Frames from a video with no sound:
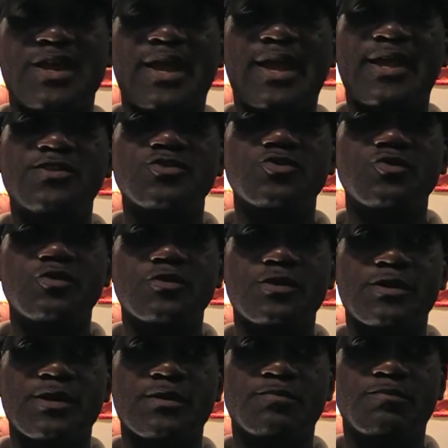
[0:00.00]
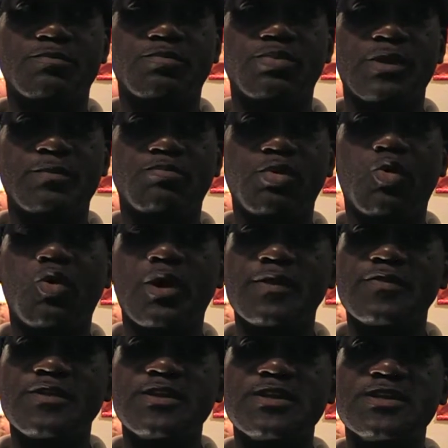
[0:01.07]
and you employ
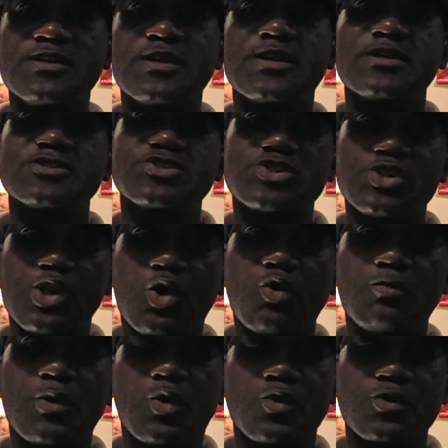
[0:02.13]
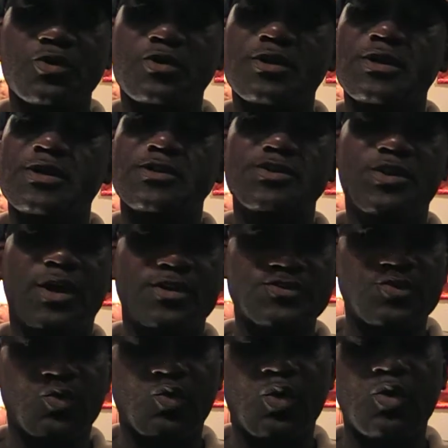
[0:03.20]
the slow motor, does
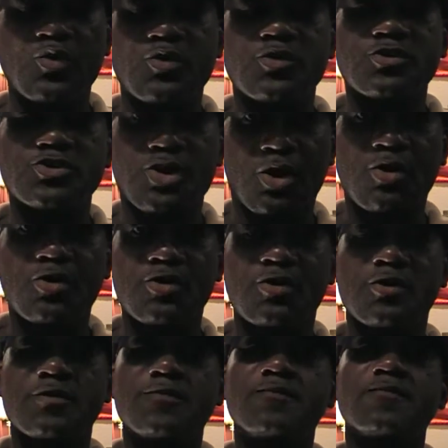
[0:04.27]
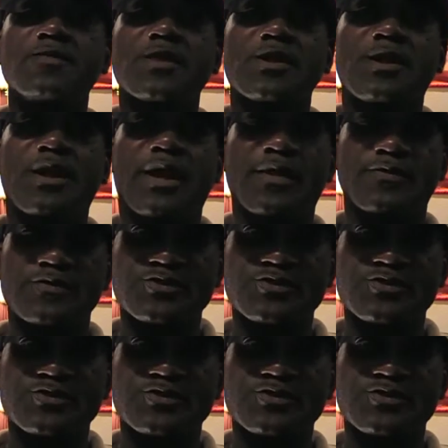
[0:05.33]
the rotor turn at the